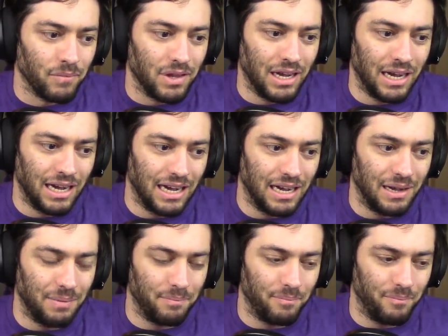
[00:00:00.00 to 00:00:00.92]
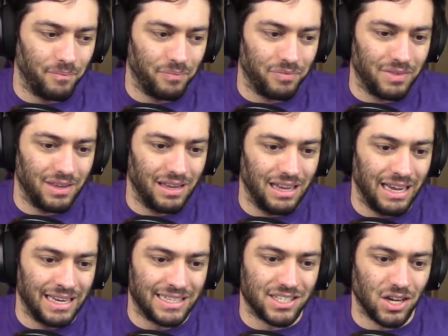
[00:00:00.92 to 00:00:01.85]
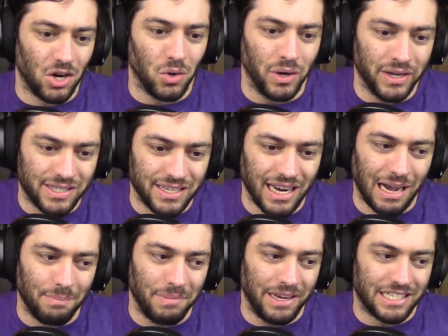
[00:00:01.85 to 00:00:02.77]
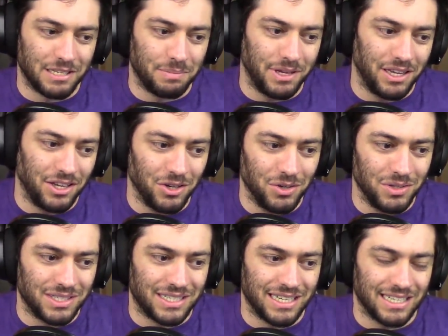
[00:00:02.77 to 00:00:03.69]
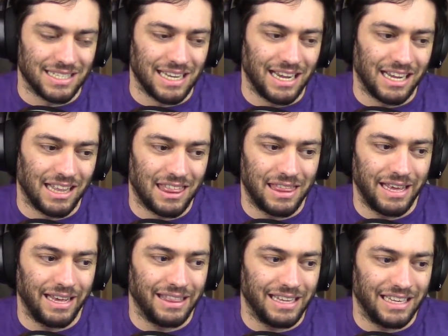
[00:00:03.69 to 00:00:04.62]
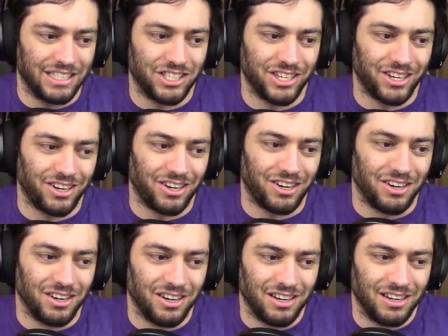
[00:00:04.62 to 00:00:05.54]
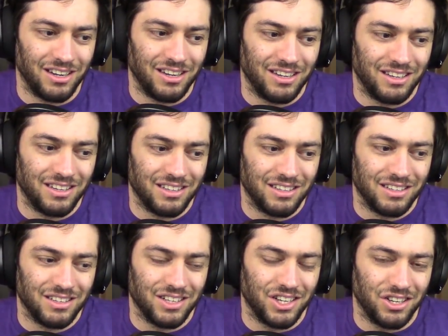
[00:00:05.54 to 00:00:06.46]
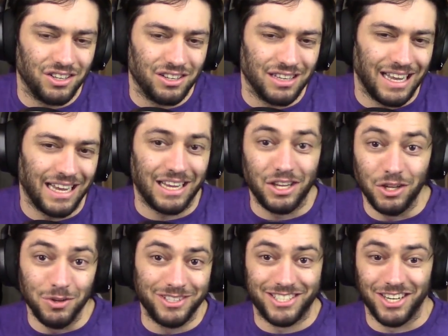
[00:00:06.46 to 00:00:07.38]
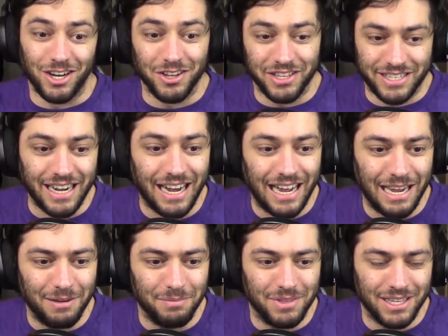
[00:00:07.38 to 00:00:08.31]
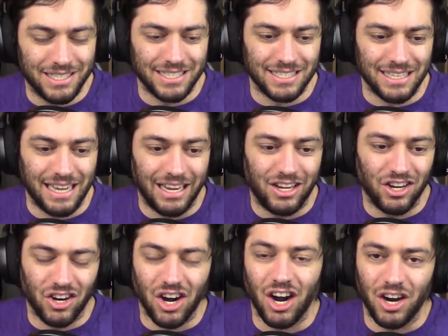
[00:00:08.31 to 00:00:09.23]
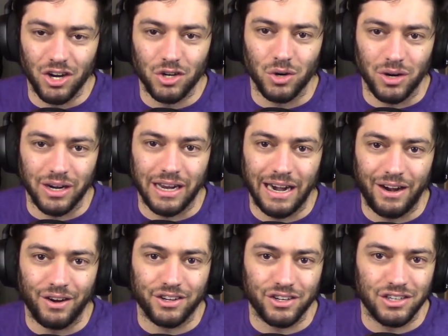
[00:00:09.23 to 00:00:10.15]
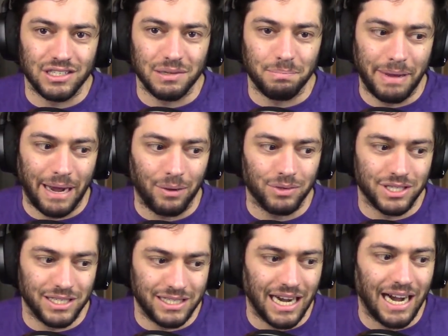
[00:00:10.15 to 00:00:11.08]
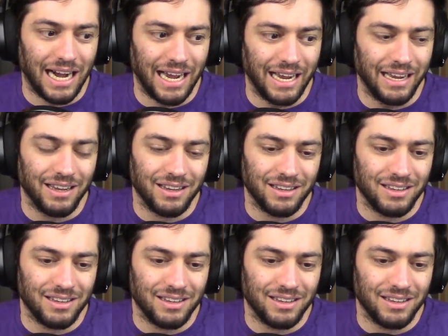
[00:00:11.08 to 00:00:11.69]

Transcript: And so it's not meant to be used as like a thing that you're like using all the time. This is like your hardcore character is about to die,